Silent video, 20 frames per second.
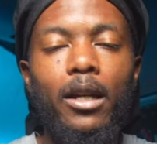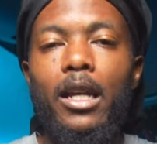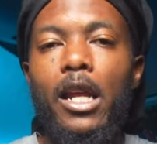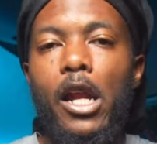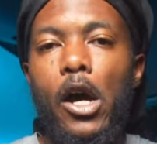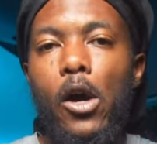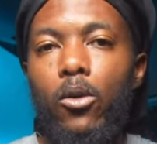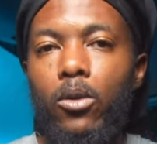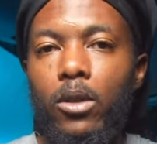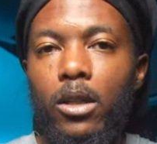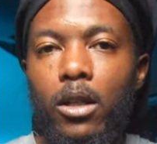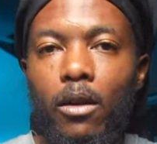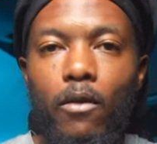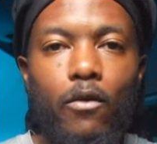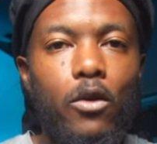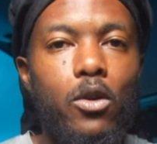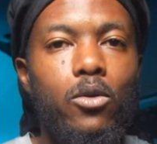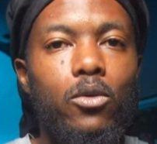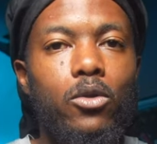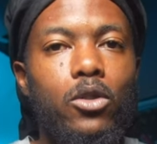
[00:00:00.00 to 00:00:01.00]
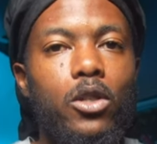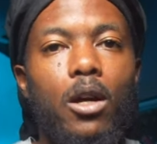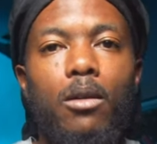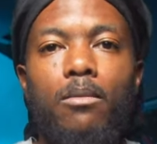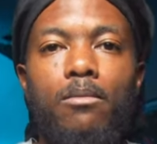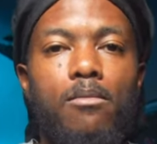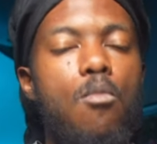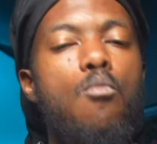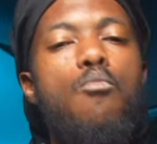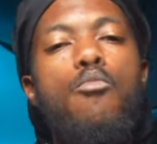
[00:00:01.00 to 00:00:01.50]
you know, give you
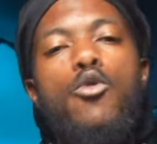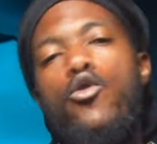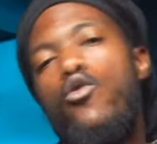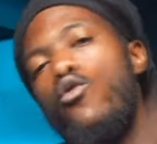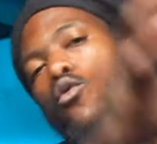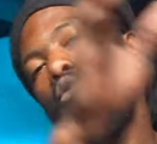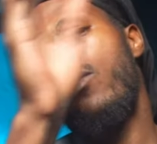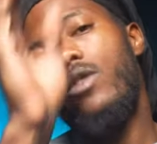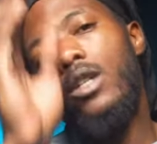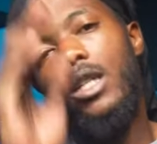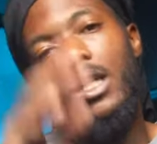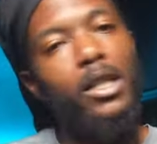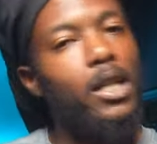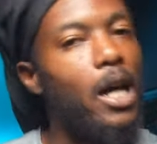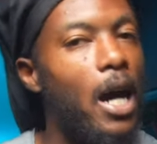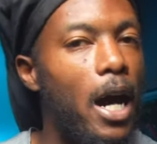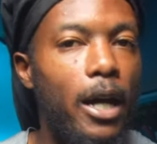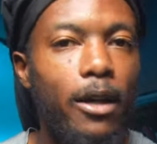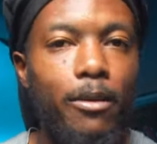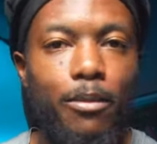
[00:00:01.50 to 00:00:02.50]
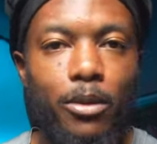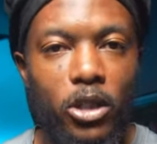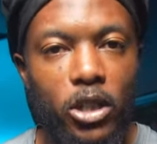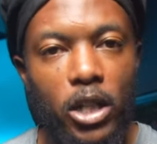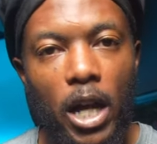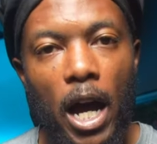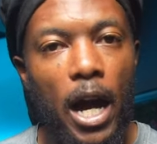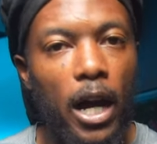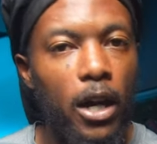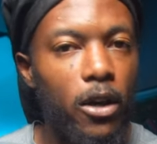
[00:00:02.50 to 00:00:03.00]
some movie type
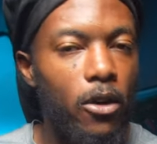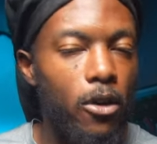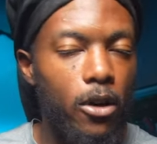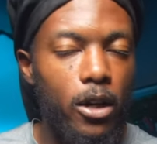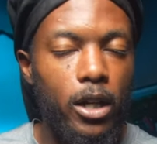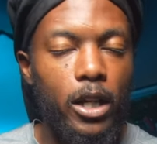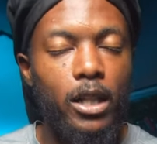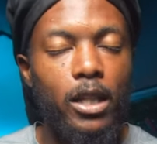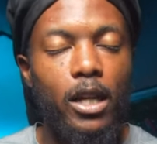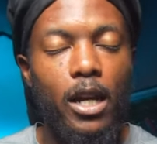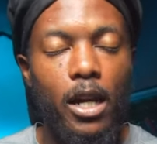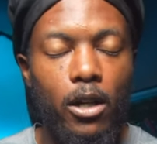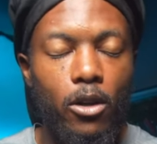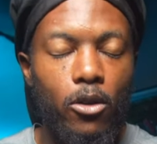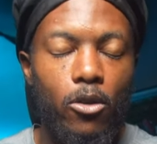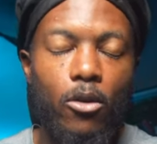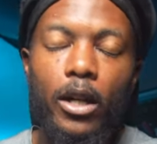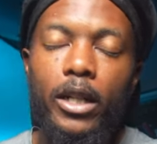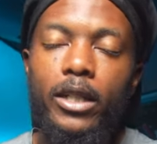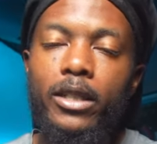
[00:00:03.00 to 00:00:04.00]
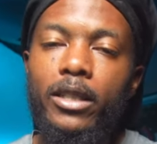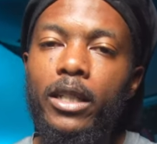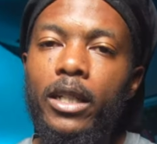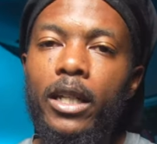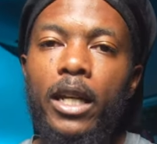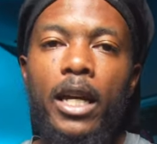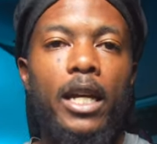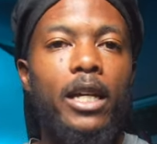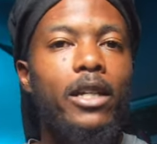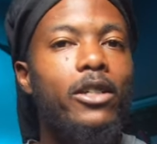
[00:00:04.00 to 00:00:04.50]
shot or anything
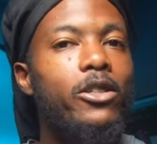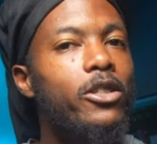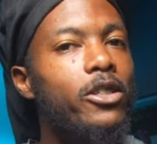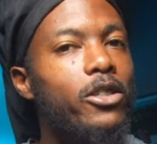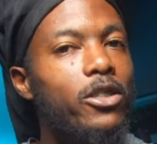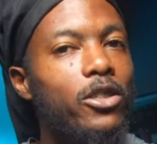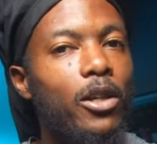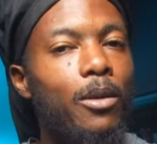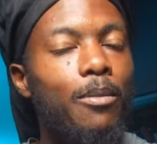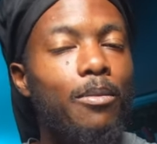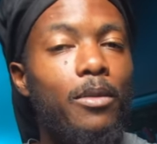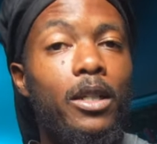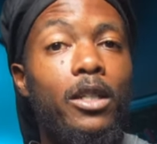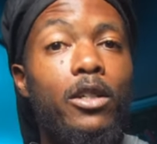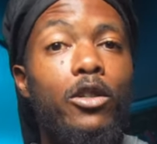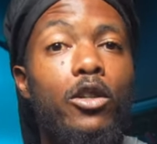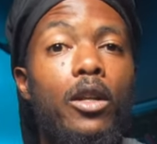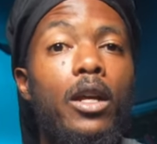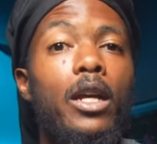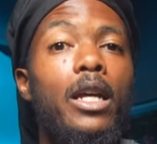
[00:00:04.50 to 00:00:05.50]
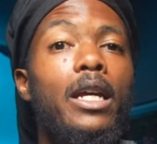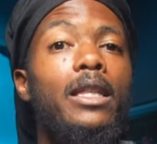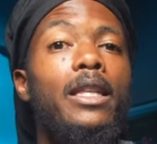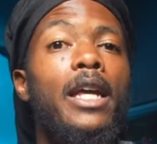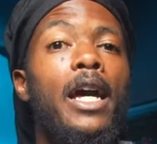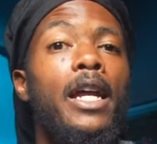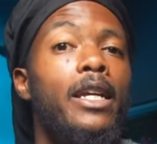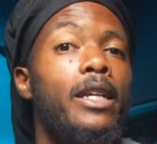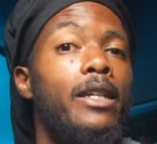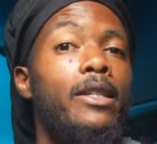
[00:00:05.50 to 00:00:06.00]
crazy. It's just something
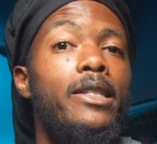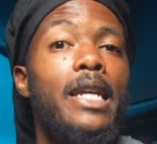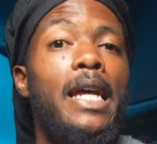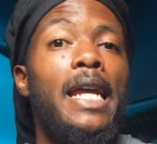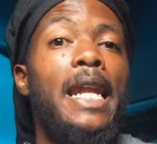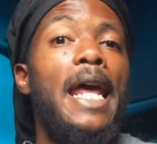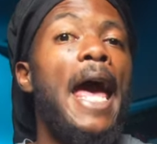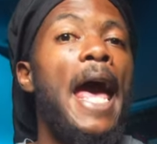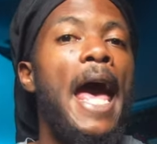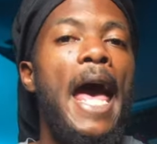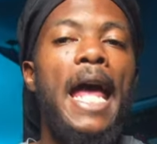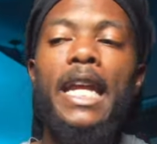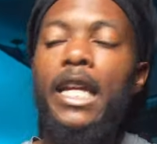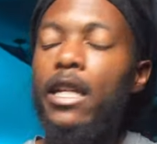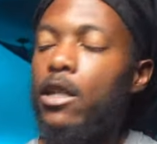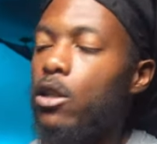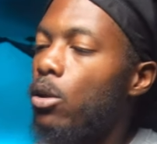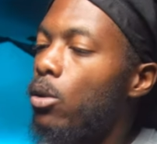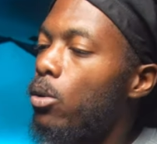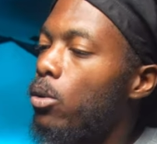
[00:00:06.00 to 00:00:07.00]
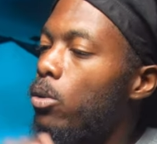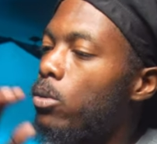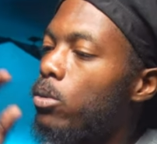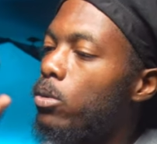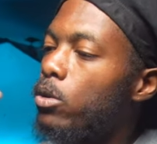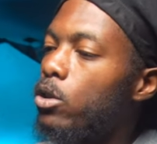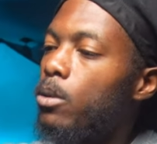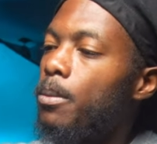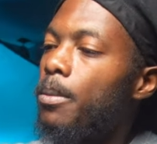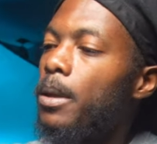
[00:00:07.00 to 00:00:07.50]
that is an added
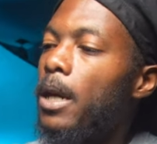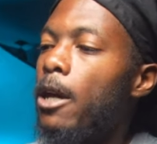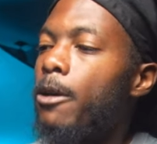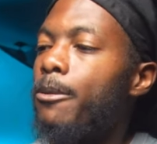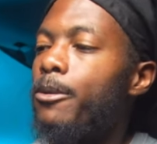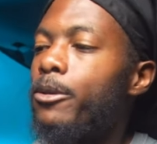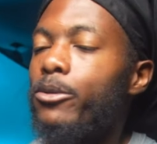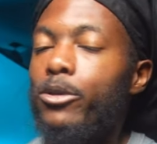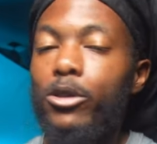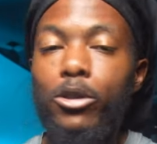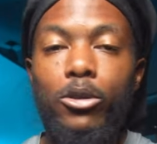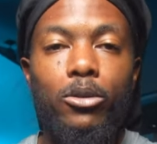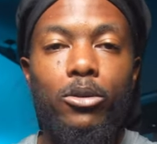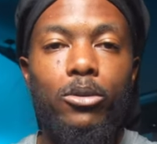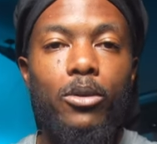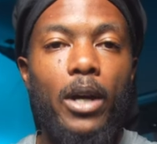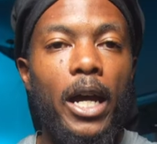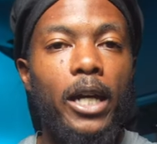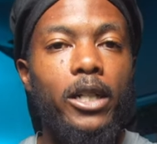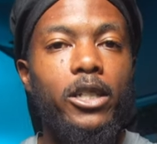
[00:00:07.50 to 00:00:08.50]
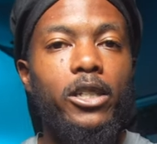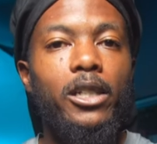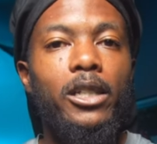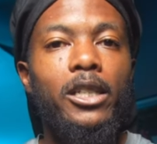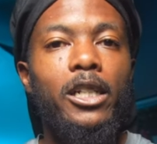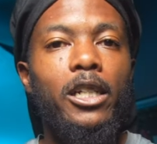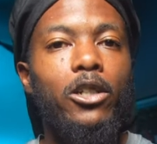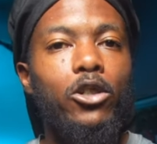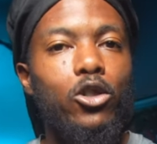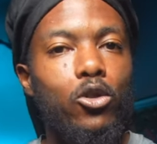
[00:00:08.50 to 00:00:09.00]
tool to be able to
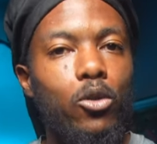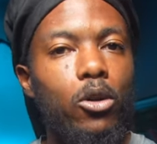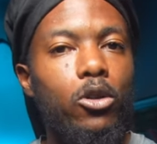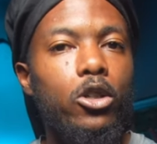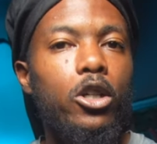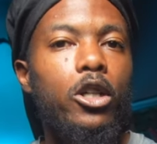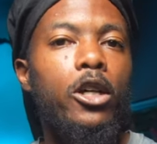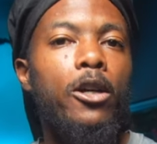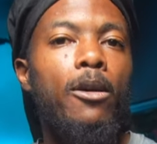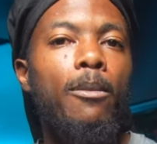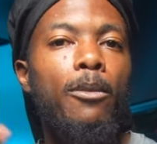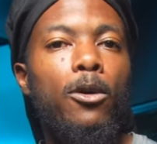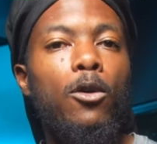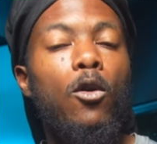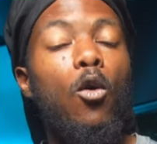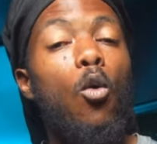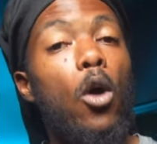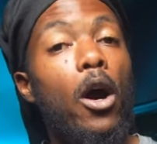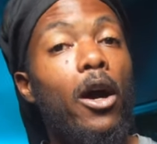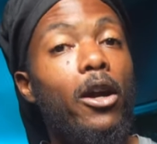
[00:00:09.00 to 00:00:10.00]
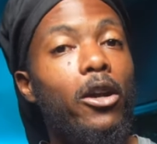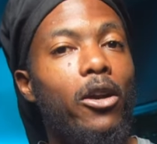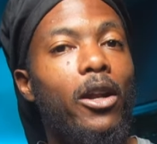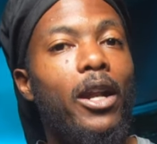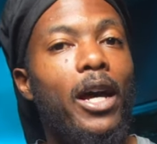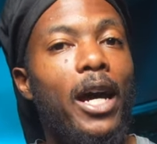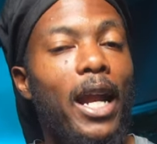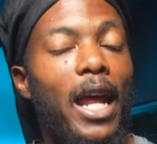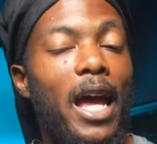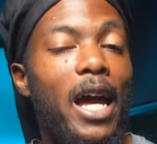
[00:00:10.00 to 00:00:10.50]
actually control your gimbal while you're
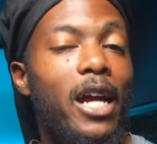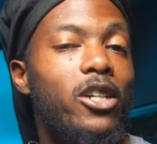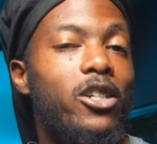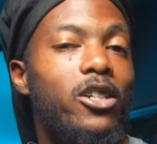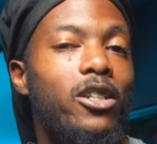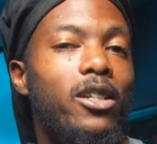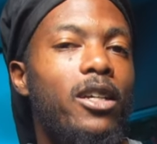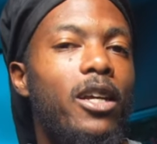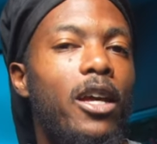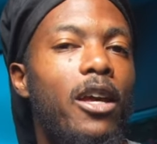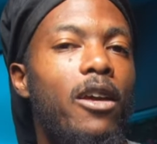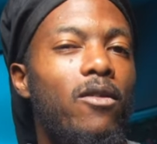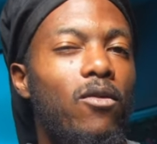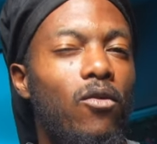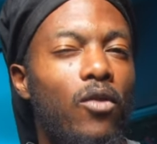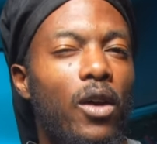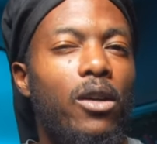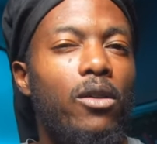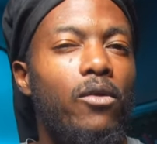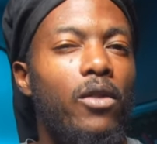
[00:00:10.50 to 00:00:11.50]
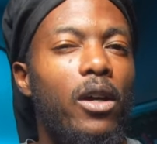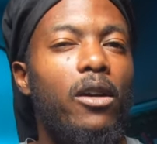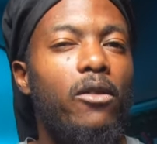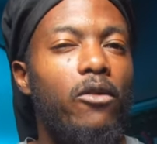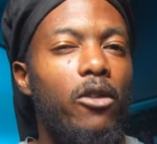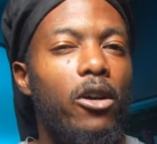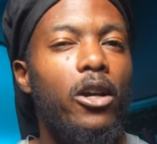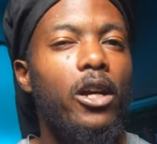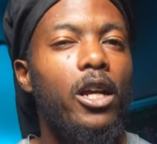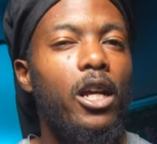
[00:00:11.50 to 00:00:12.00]
not actually very, very,
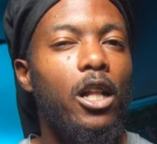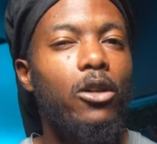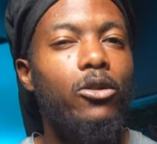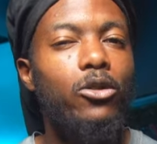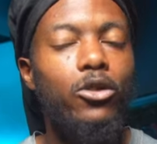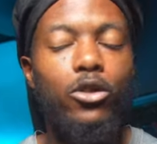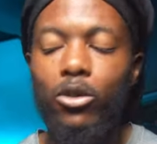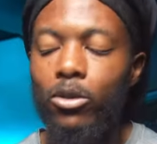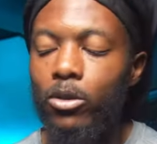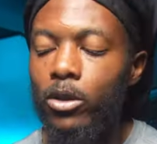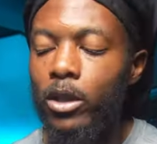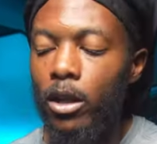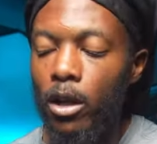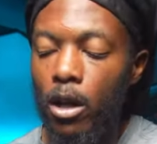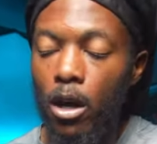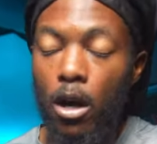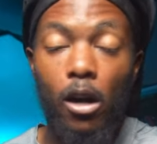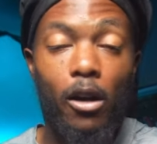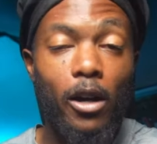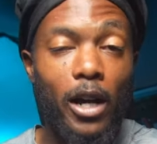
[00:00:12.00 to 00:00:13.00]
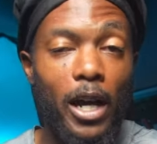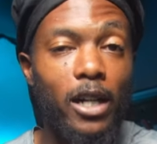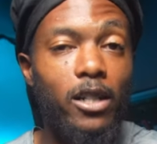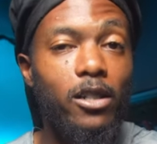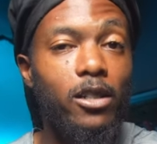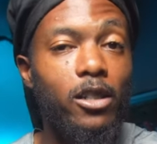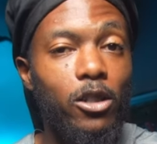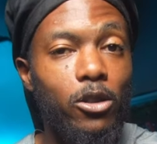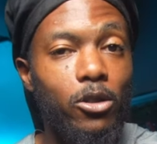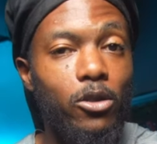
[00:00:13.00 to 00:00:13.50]
very close to it or
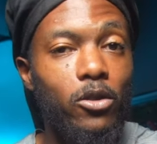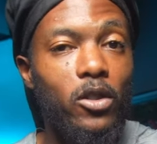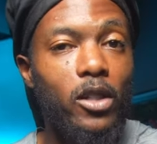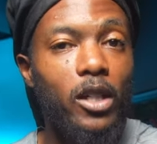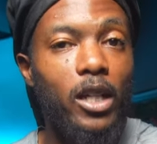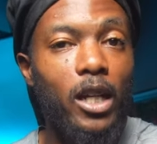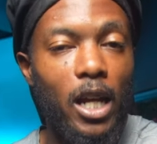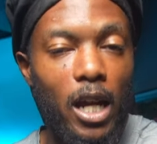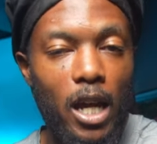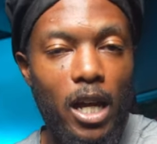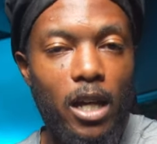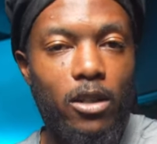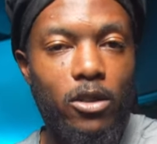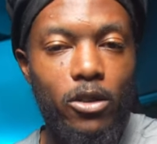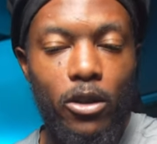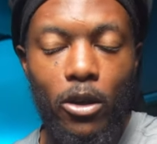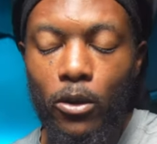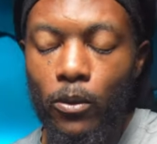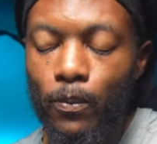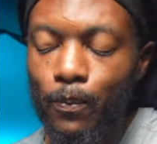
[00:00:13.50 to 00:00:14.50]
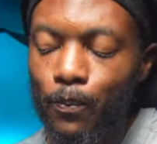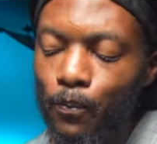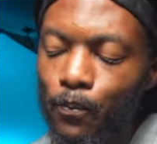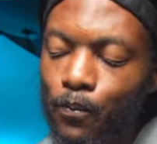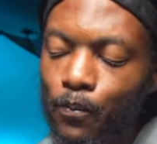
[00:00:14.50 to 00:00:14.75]
actually using it hands-on.